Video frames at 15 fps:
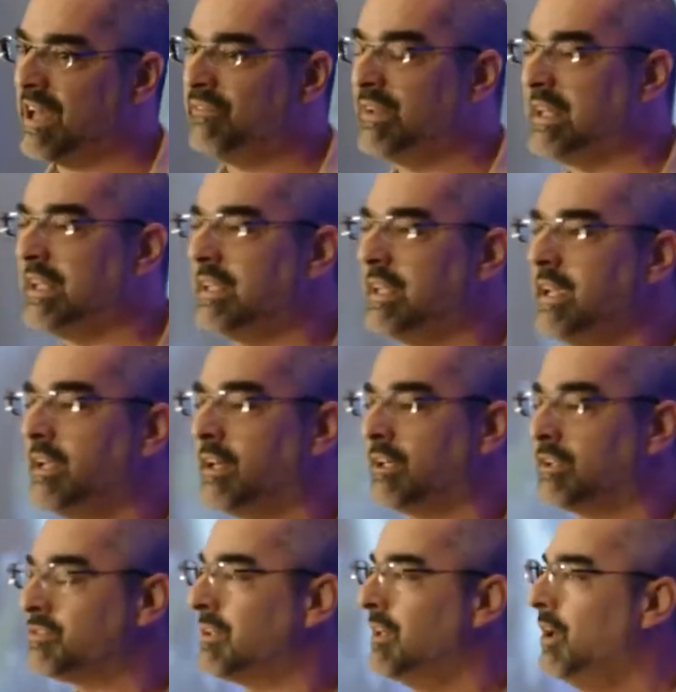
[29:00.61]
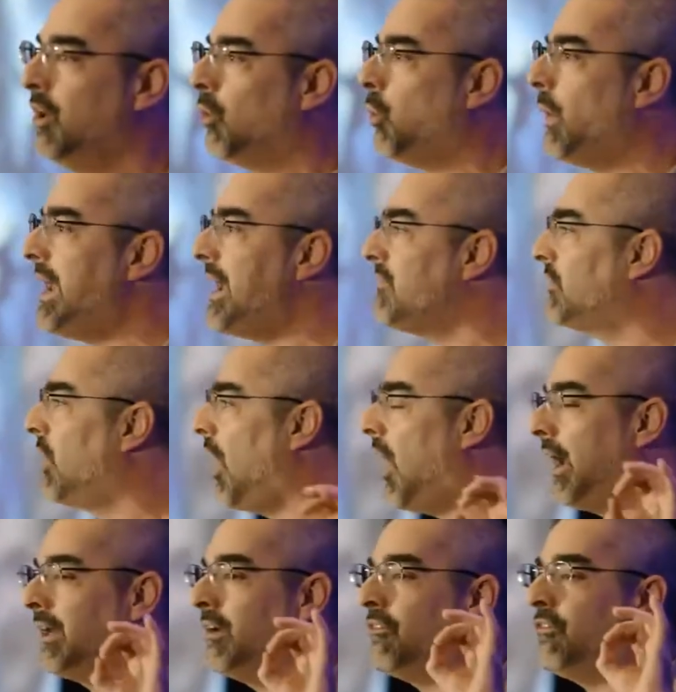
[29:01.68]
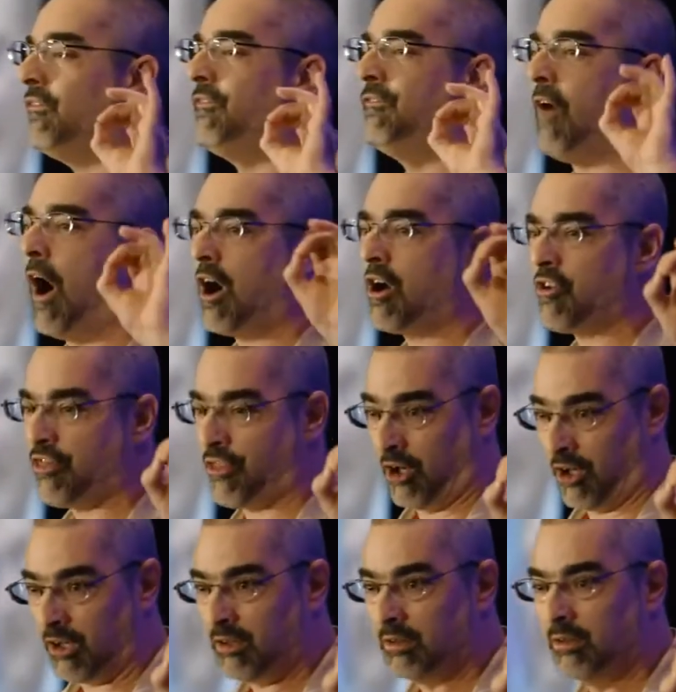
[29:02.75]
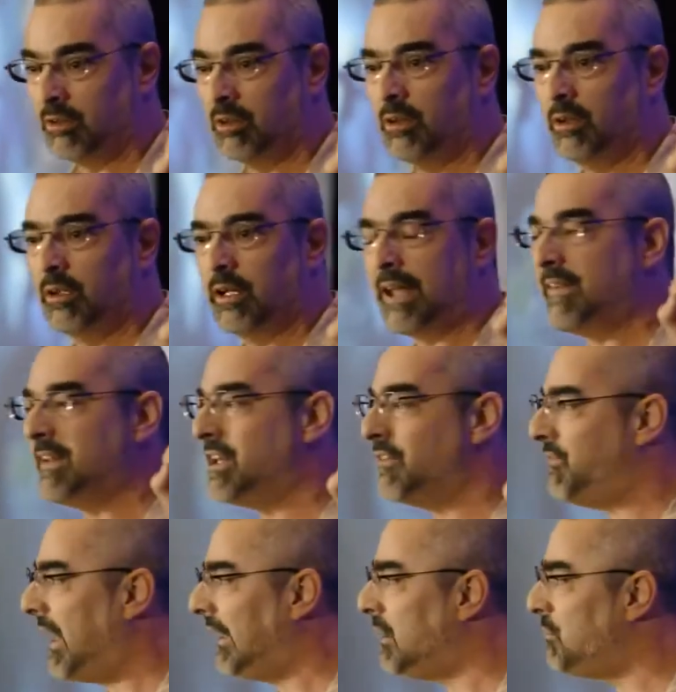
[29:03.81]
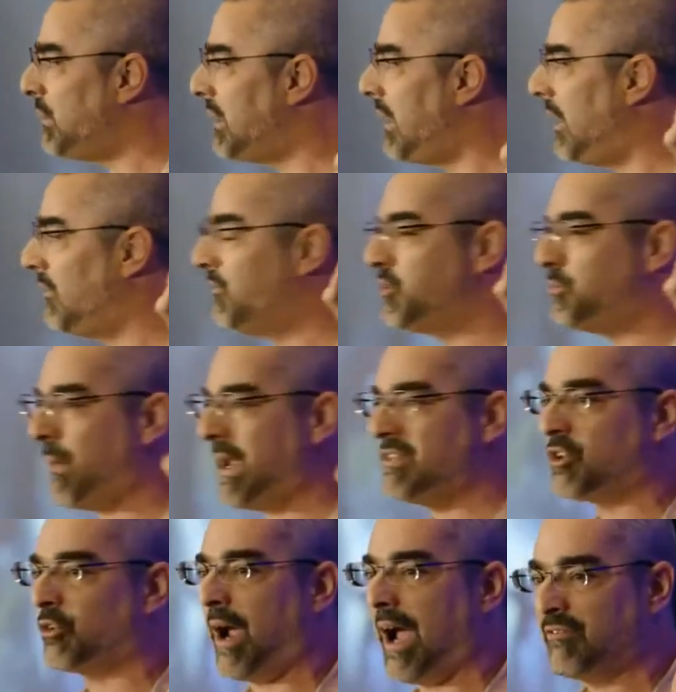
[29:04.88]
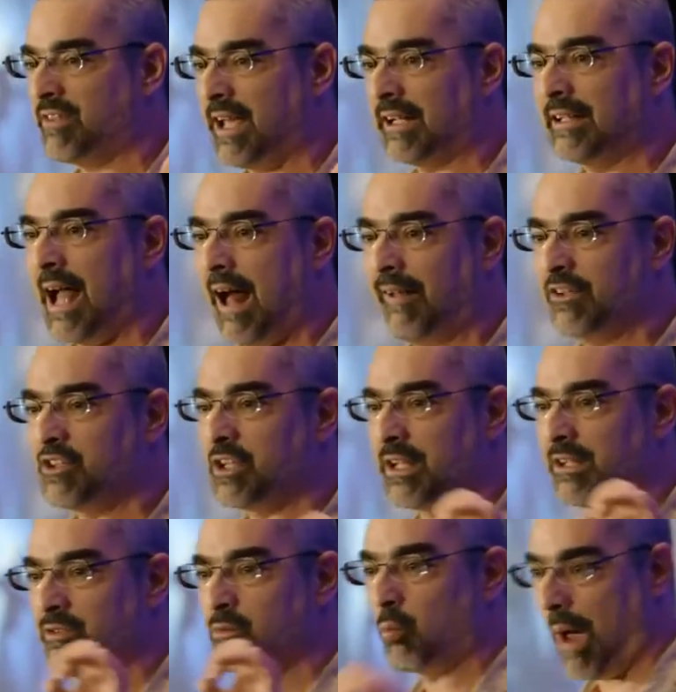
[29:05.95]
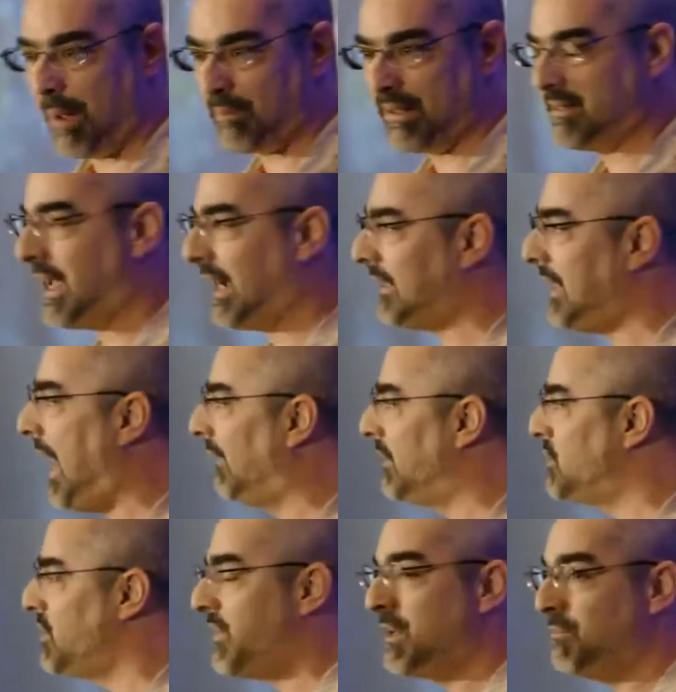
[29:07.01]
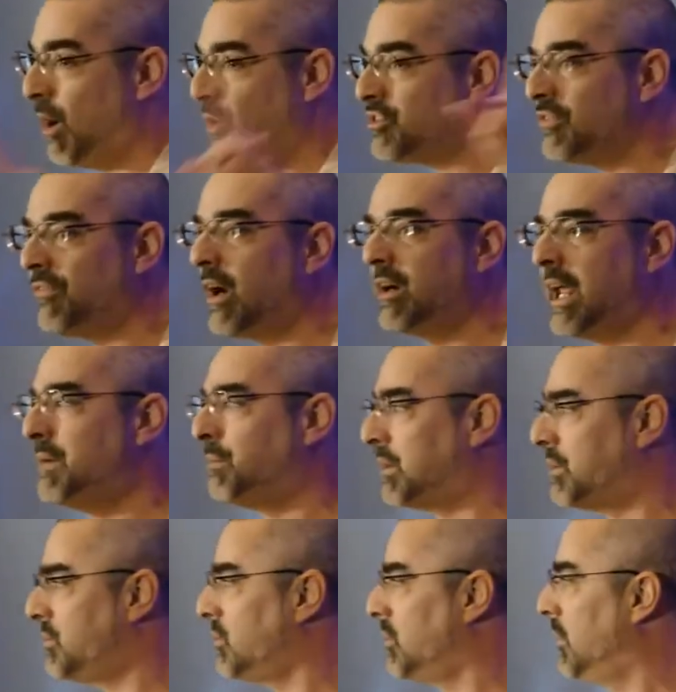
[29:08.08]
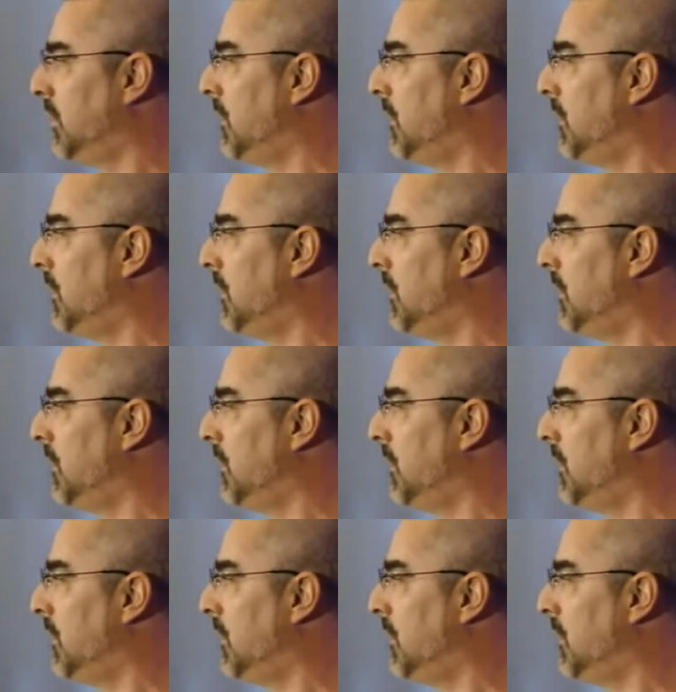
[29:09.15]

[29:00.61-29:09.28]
70 years, we have gone farther in the development of spacecraft technology and weapon technology than most of our neighbors.